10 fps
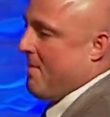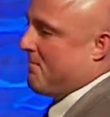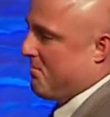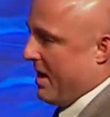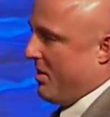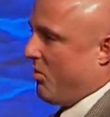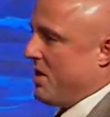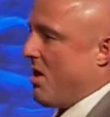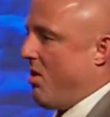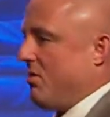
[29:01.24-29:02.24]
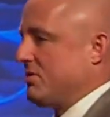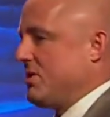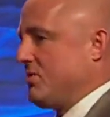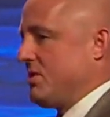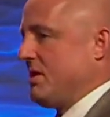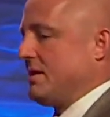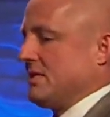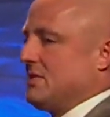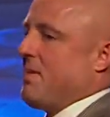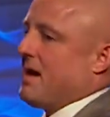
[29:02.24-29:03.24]
But we also should
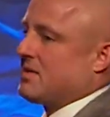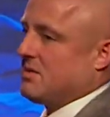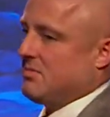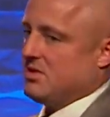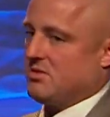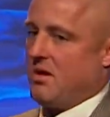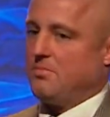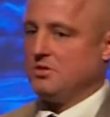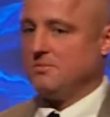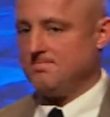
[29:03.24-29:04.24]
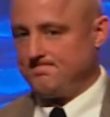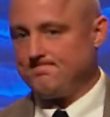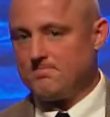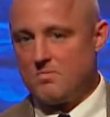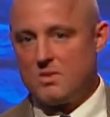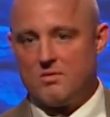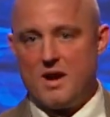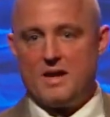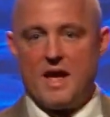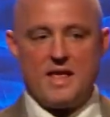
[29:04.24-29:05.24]
expect some disruption,
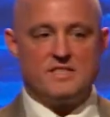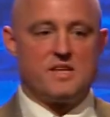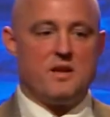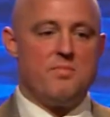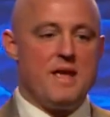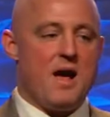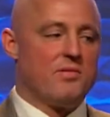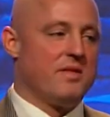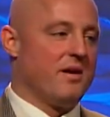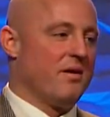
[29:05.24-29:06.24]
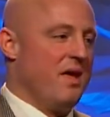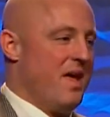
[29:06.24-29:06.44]
right? It's going to be out there.